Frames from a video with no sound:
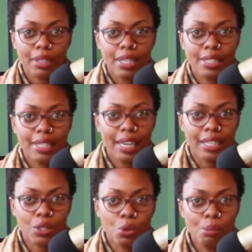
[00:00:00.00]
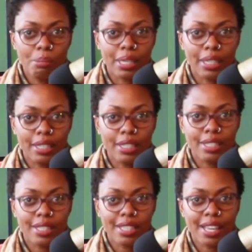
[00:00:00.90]
slight. Kumbe,
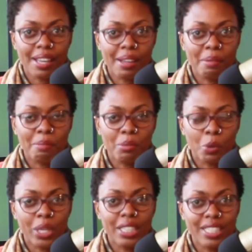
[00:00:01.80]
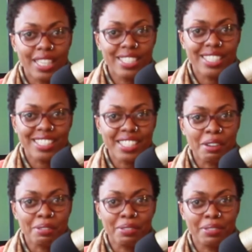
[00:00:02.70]
it's world-changing
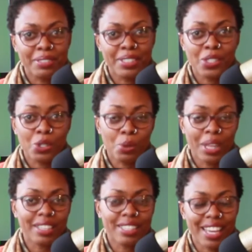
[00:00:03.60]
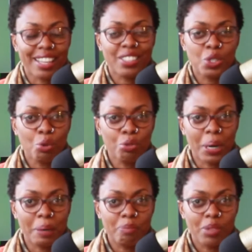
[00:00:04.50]
stuff. So that's, so
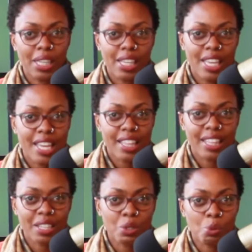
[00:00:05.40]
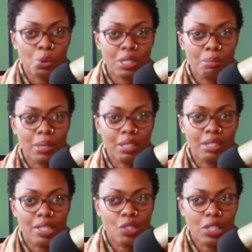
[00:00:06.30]
far, that's what's
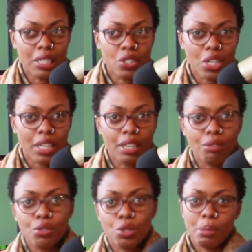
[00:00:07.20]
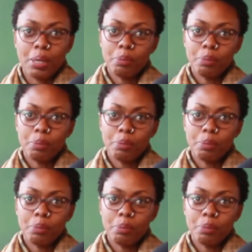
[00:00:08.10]
been really striking to me.